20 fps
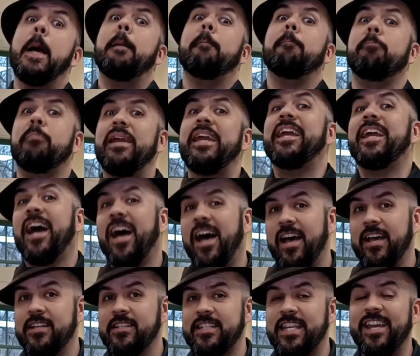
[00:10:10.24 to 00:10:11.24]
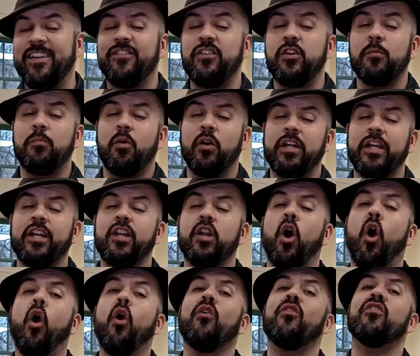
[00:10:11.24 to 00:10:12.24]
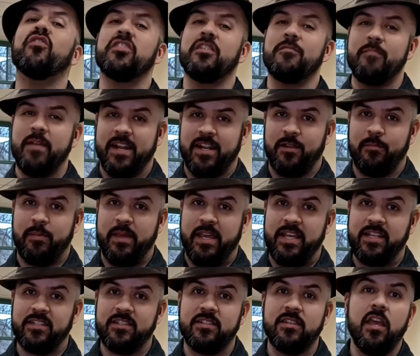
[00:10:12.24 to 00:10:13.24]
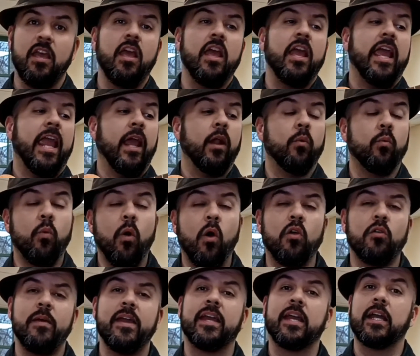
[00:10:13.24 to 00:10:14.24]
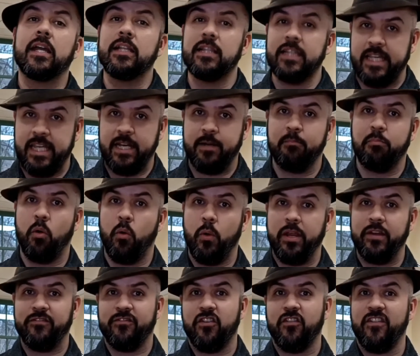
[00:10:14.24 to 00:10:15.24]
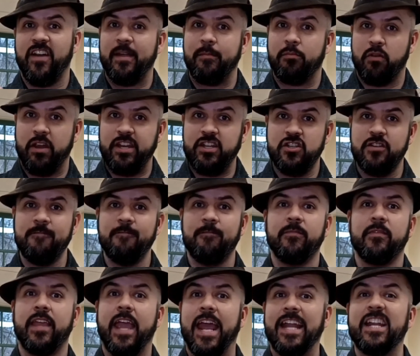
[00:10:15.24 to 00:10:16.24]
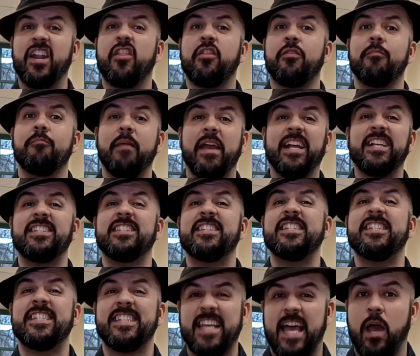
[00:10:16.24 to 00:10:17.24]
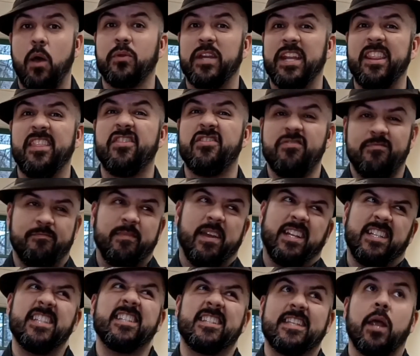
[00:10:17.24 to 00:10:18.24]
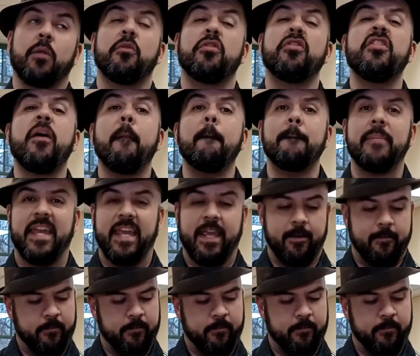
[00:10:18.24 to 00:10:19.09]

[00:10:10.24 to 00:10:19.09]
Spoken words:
Because if you put it over the metal piece, it won't make a clean point for vibration, and it makes it sound thumpy.